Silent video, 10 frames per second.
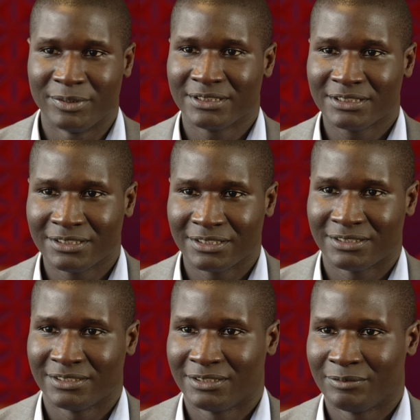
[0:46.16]
busy
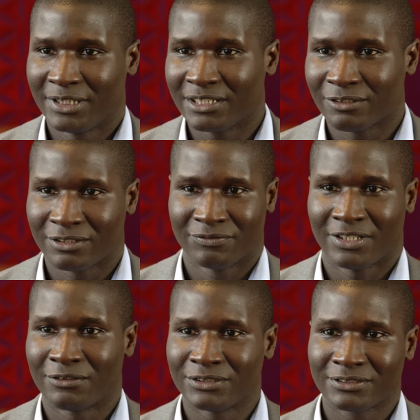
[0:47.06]
and make a lot of
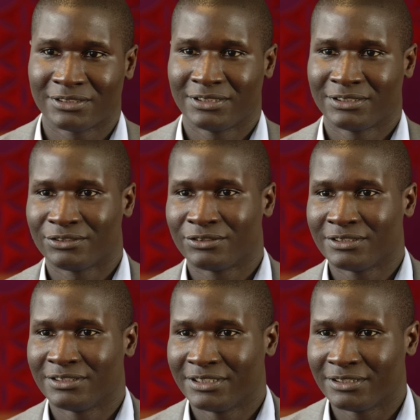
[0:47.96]
hours on a
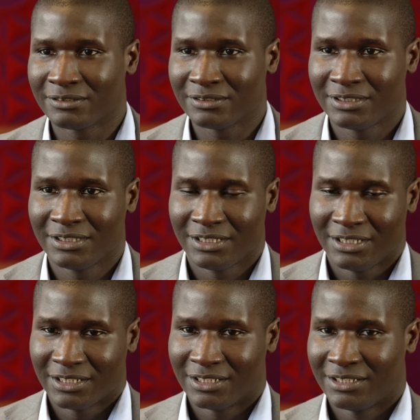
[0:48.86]
certain deal.
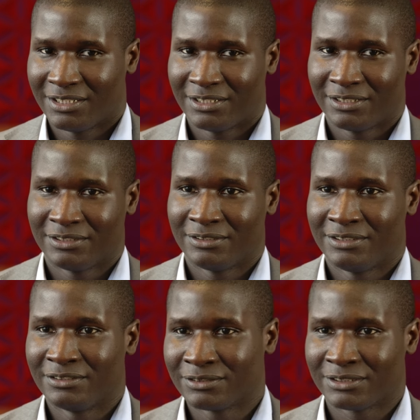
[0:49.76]
The
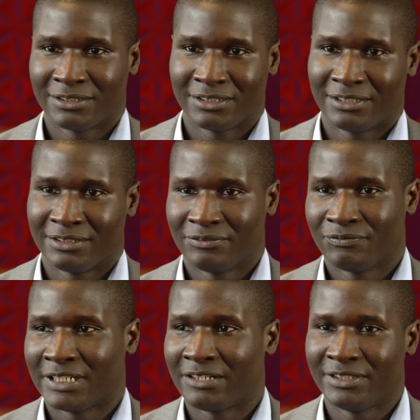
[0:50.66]
deals
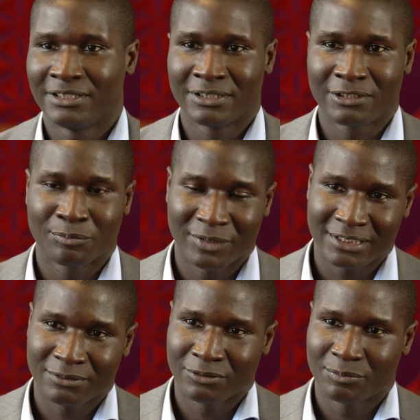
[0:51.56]
vary in
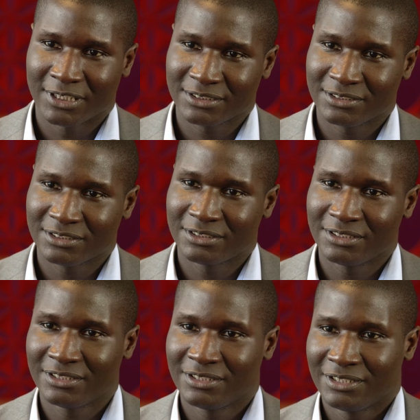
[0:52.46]
complexity.
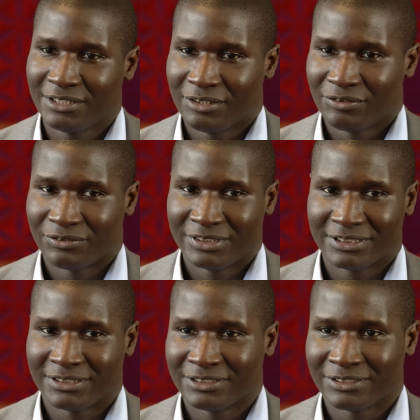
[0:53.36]
For
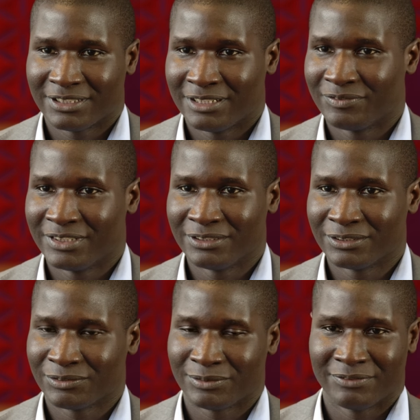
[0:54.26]
instance, you can have
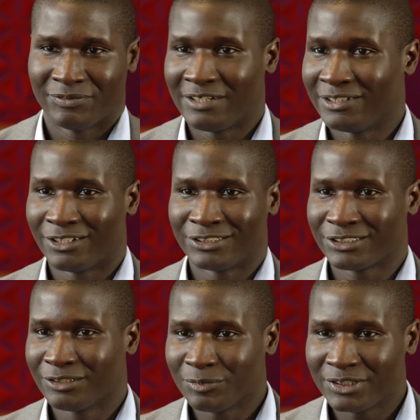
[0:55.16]
deals with very large
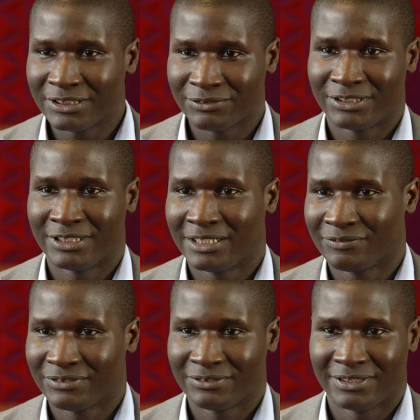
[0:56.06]
companies where you
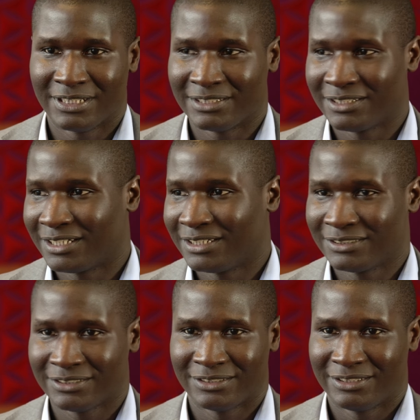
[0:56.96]
have to
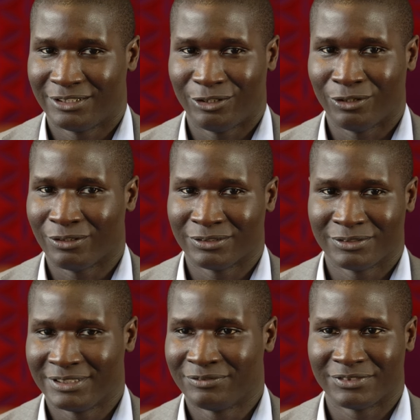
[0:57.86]
analyze all
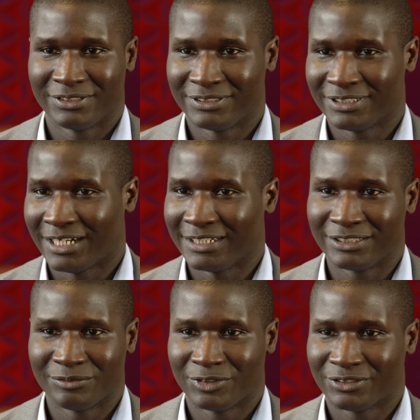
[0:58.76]
different
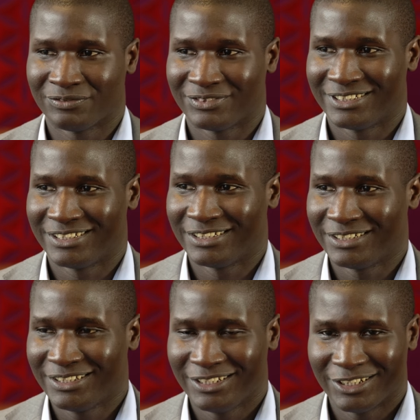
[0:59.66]
items of
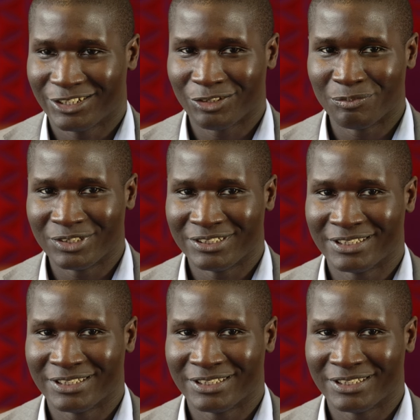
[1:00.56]
a company